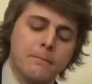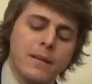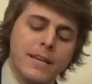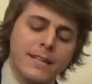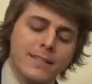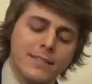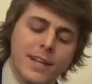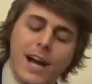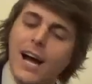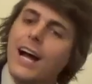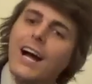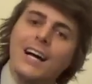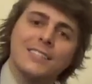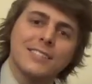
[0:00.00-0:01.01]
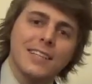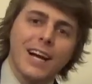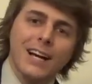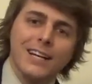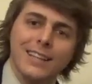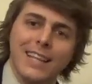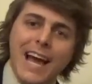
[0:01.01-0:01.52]
it's not
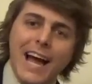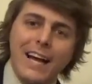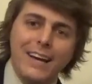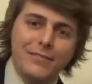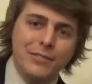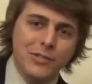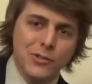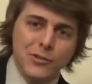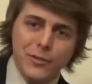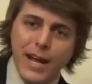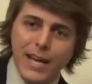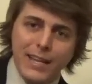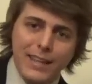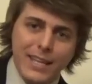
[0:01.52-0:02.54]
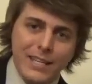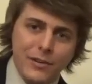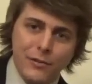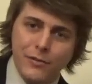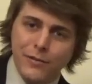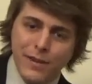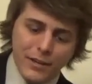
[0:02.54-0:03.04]
a lack of strength in
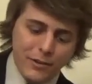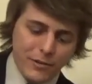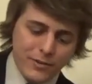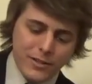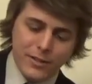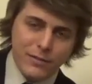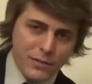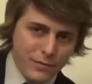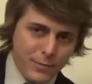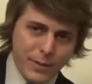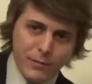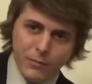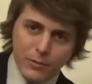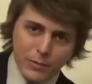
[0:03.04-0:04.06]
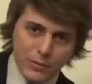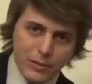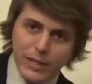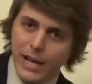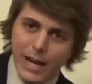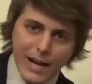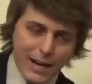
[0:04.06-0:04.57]
your fingers. If you've been
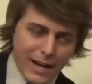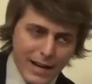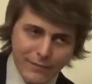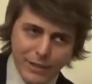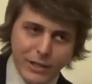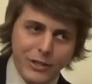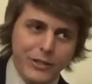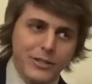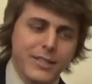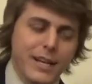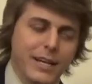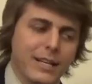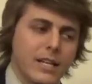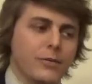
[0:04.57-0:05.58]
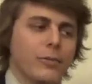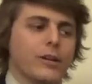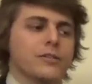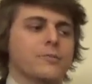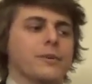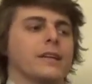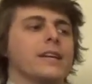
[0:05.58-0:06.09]
having a good technique
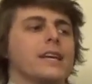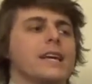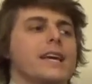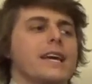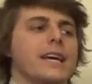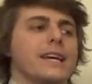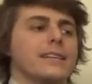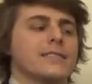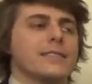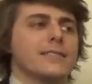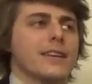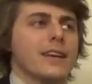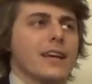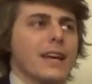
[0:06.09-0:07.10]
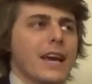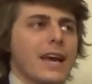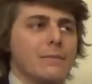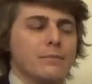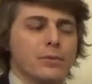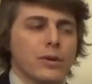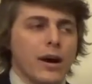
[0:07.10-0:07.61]
regimen, it's
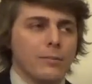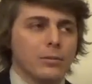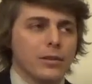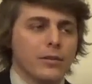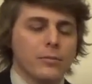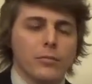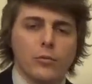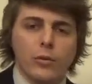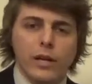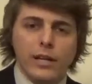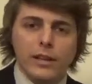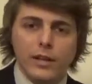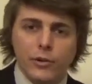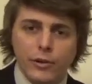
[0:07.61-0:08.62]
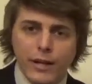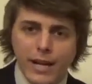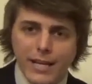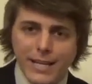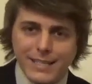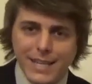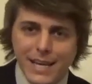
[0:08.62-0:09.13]
a problem with
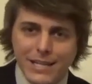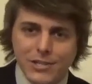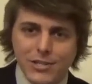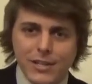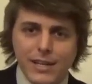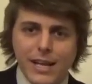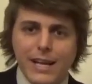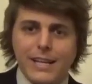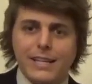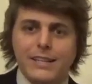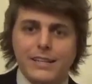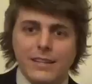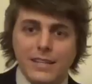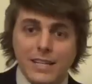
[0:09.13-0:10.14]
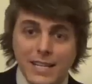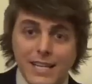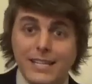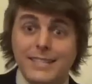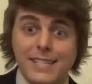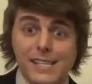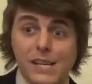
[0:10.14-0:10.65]
creating tension and the
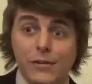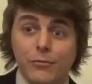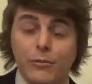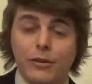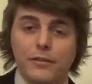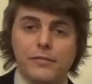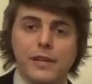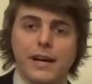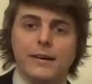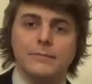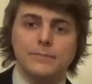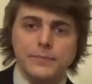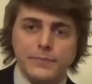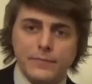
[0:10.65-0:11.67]
need to get rid of that.